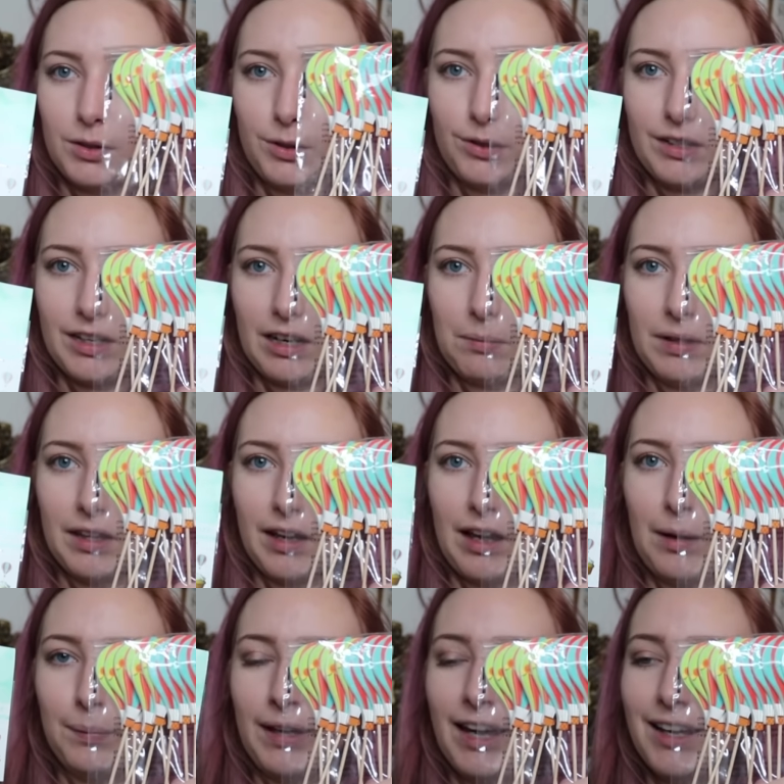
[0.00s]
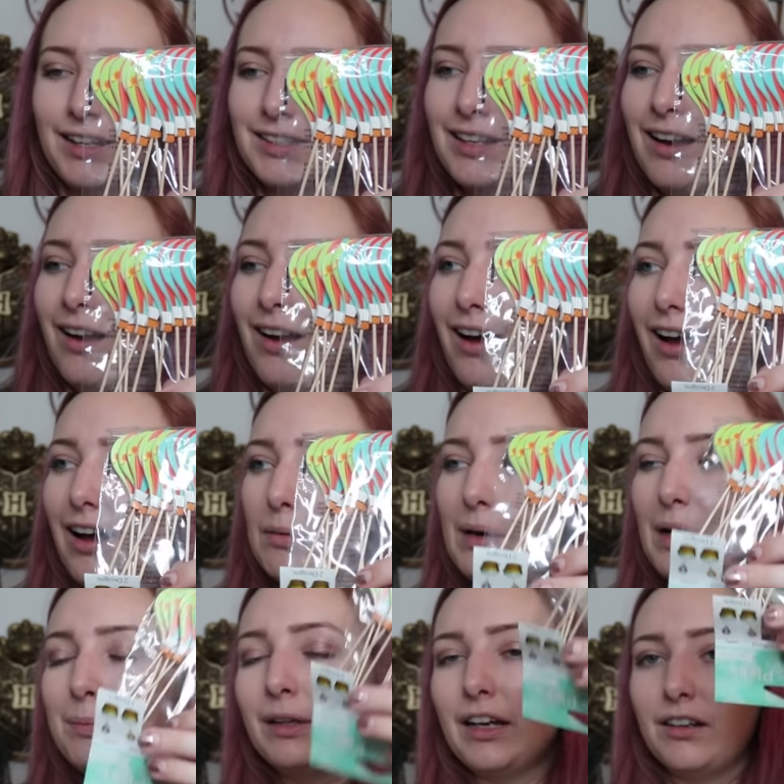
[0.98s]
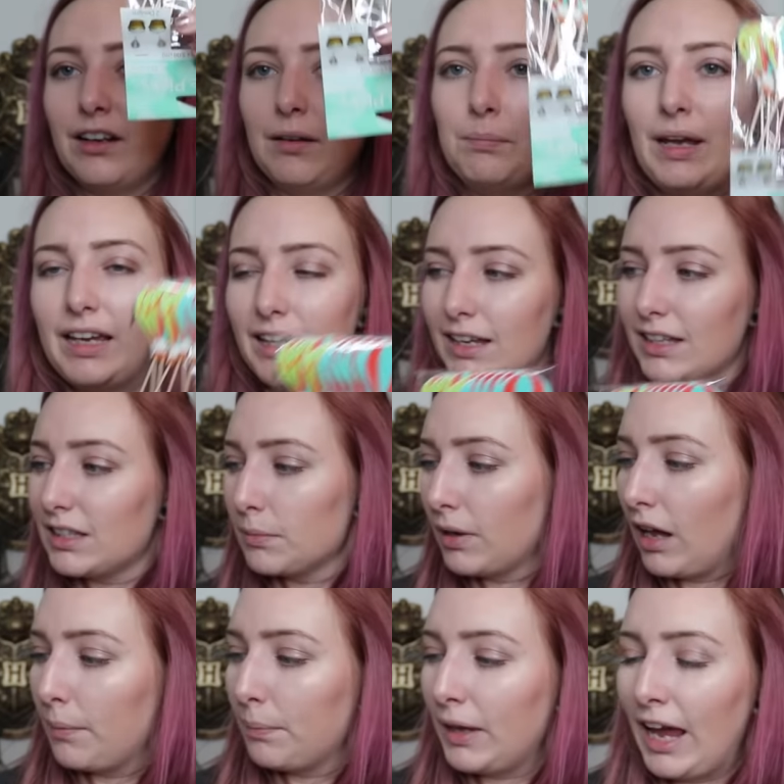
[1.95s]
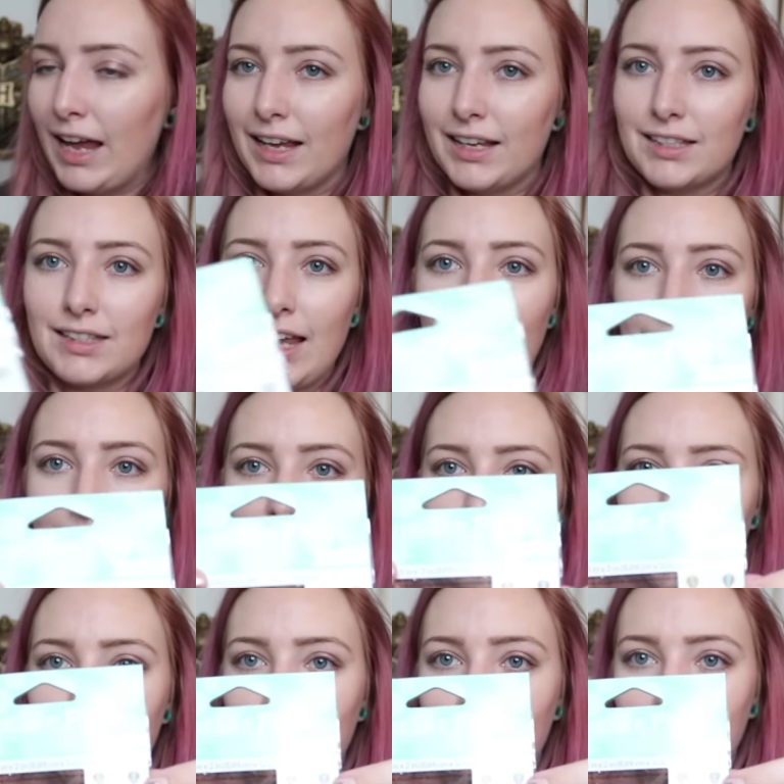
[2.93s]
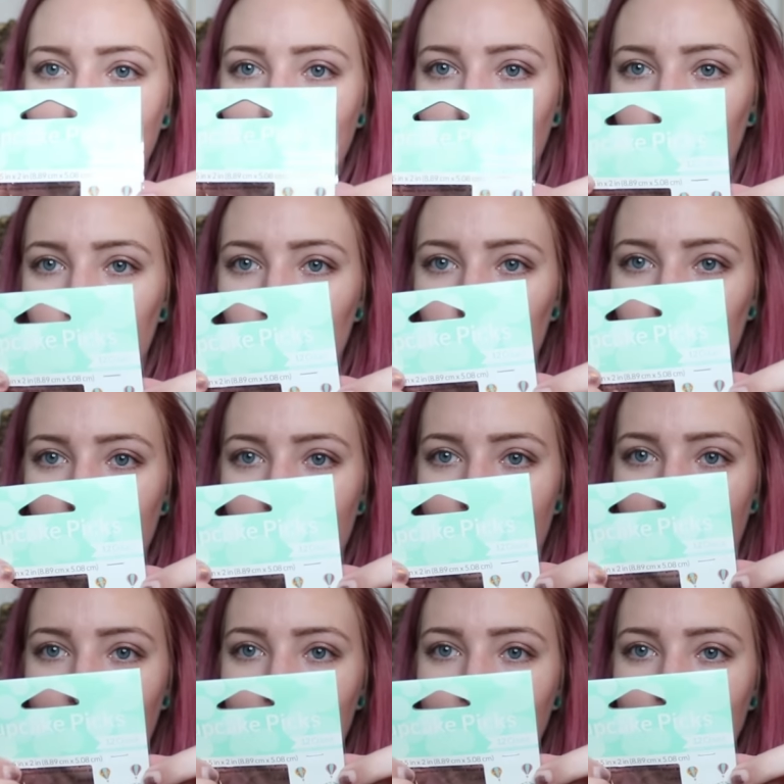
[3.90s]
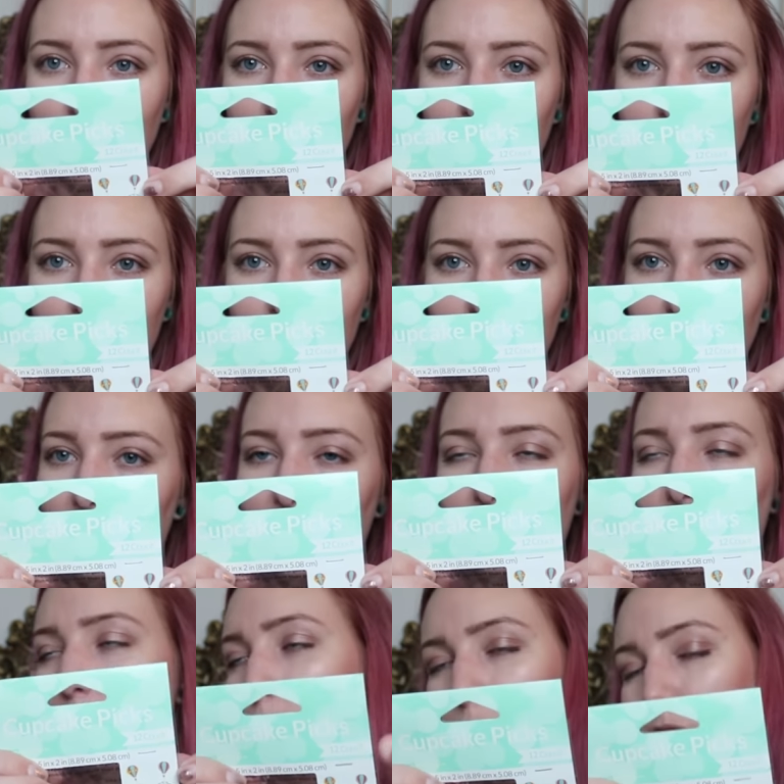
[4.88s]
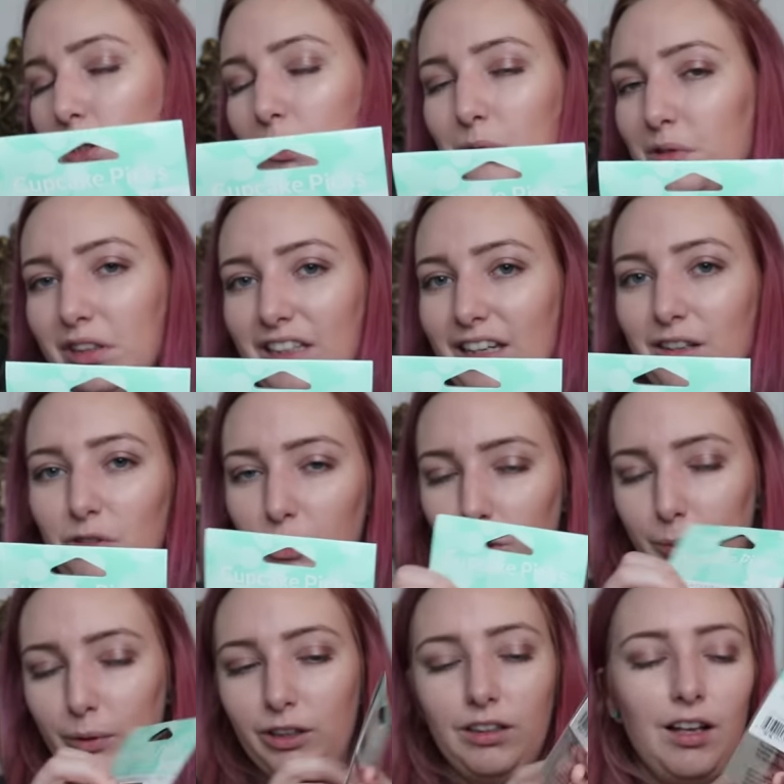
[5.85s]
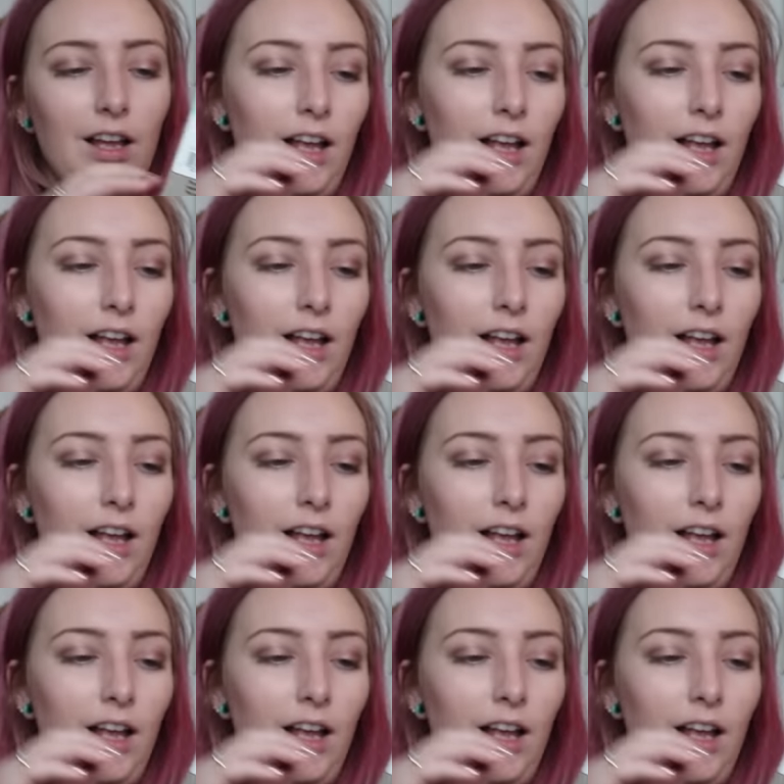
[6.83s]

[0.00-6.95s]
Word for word: so you stick them in the cupcakes. I planned on making some cupcakes and then, you know, doing that. I thought it would just look really adorable.